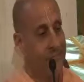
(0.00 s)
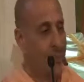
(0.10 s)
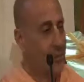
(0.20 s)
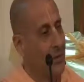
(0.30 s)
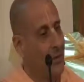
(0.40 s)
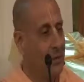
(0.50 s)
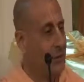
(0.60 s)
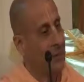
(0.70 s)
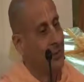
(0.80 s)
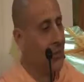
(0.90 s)
So
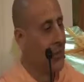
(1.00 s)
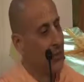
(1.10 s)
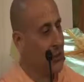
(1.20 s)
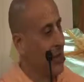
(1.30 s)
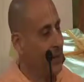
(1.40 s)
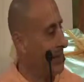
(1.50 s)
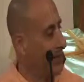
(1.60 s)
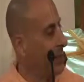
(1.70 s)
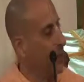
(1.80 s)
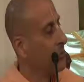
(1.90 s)
Narottam started chanting
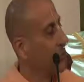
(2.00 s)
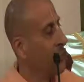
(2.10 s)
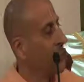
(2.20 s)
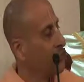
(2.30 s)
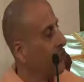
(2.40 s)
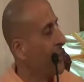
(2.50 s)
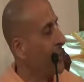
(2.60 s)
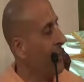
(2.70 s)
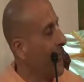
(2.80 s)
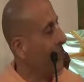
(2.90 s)

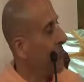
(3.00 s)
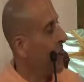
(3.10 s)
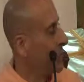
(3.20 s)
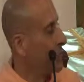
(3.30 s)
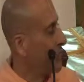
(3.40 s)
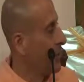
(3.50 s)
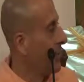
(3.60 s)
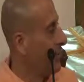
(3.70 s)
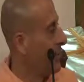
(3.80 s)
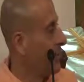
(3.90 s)
128 rounds a
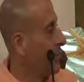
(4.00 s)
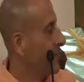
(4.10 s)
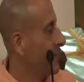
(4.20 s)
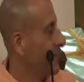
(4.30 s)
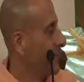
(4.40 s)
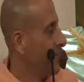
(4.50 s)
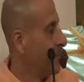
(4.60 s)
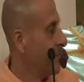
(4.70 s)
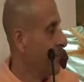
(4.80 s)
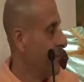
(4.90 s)
day.
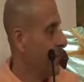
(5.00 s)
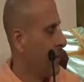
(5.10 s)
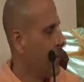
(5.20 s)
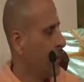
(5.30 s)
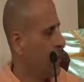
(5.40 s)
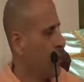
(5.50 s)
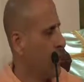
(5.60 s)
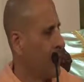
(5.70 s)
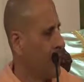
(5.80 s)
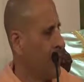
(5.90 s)
How long would
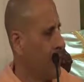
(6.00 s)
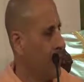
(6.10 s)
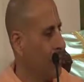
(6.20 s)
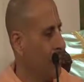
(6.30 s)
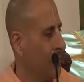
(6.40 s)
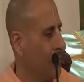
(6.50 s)
that take you?